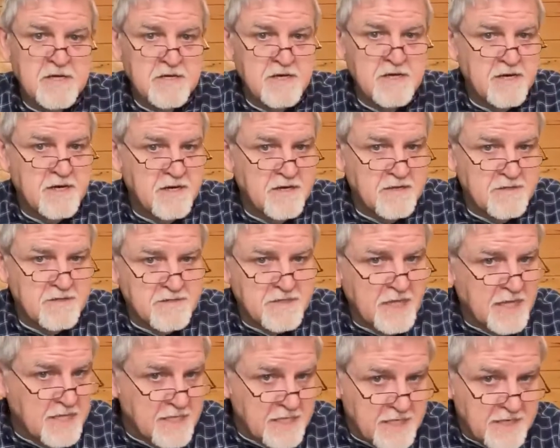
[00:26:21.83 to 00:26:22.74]
uh,
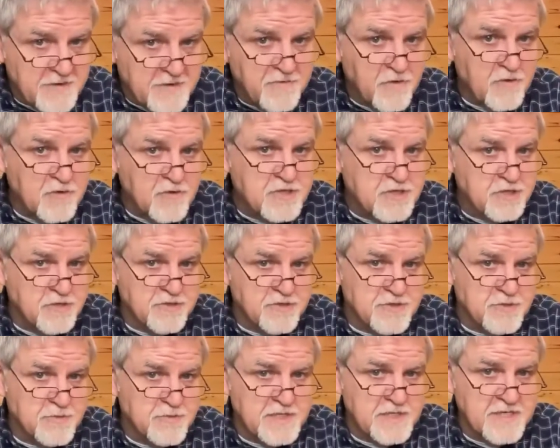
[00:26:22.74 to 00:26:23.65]
daily
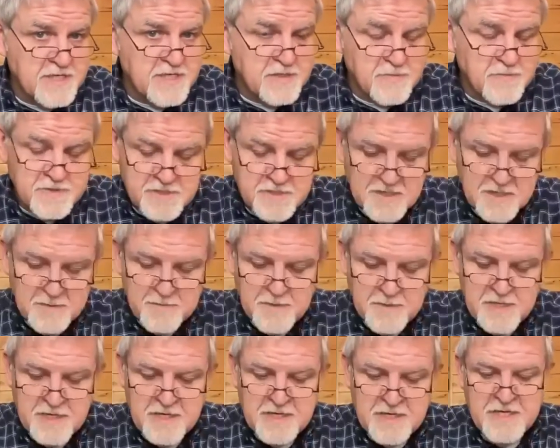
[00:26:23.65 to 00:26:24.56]
devotionals we did with them,
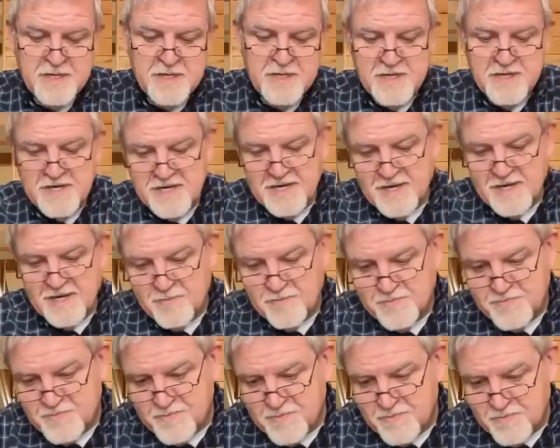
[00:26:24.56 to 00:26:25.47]
uh, uh,
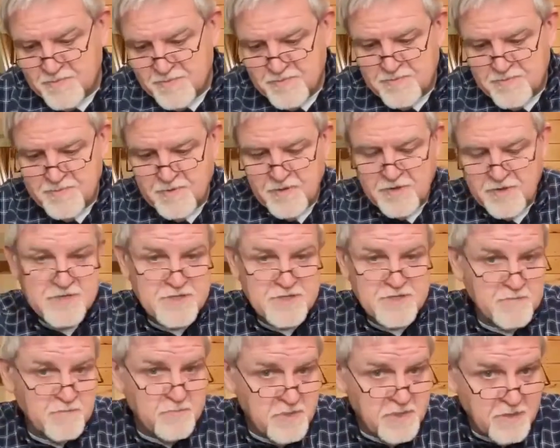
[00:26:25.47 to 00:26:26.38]
books,
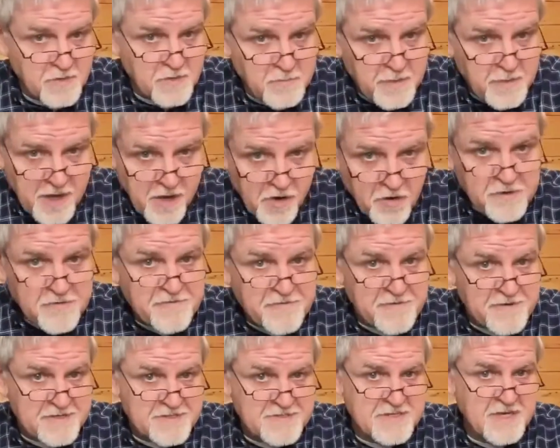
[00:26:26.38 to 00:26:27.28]
little
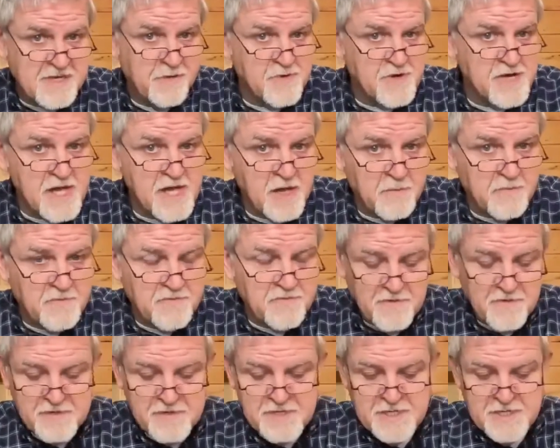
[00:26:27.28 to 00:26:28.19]
biographies that were
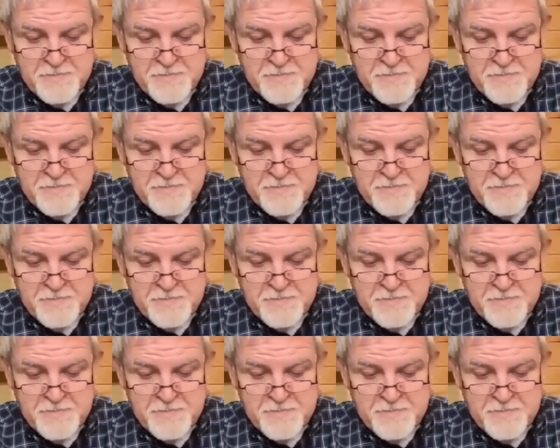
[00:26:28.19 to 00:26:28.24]
helpful.